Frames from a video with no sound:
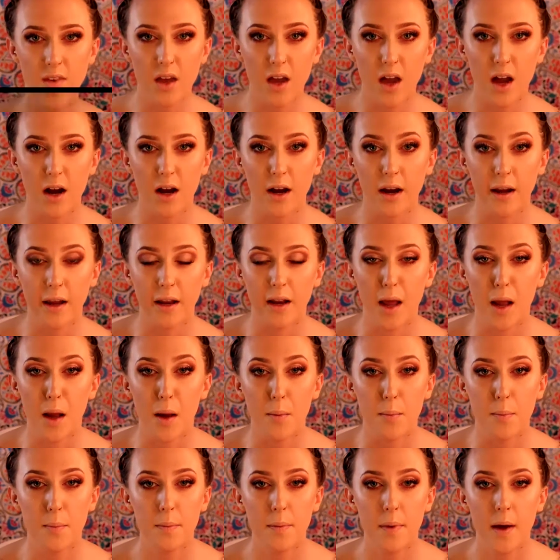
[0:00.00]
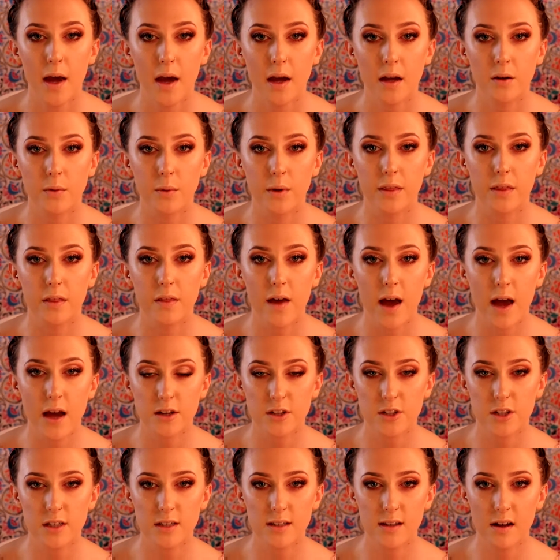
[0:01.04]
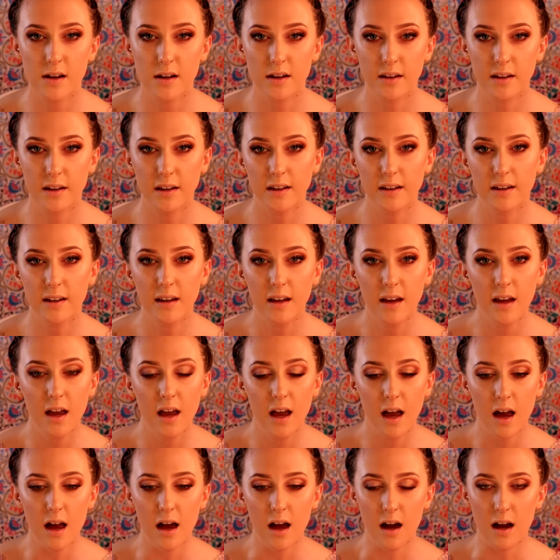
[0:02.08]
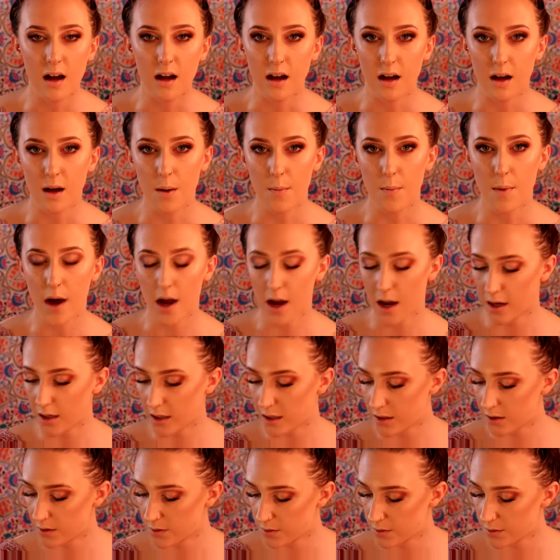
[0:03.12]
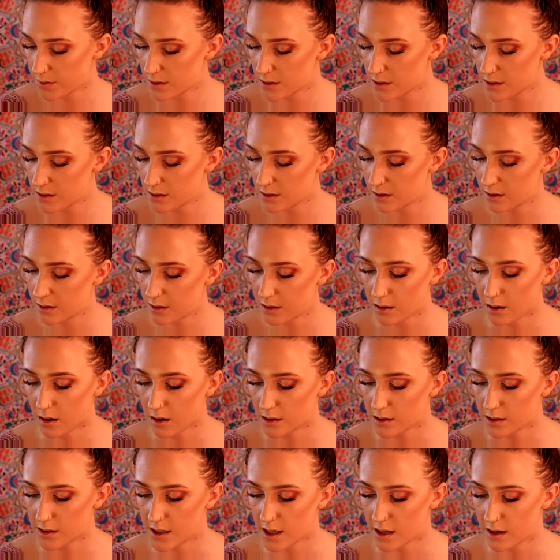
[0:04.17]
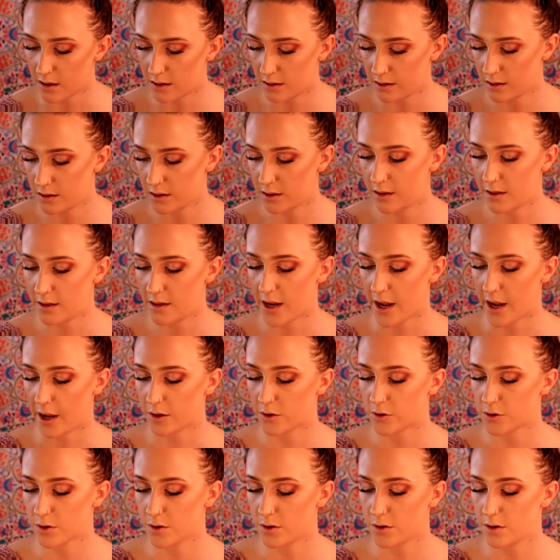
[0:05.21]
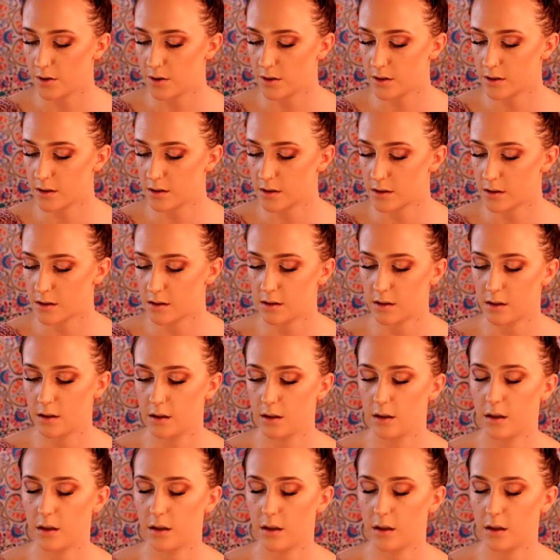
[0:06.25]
Alright, I'm back with lashes on. I used the Ardell Naturals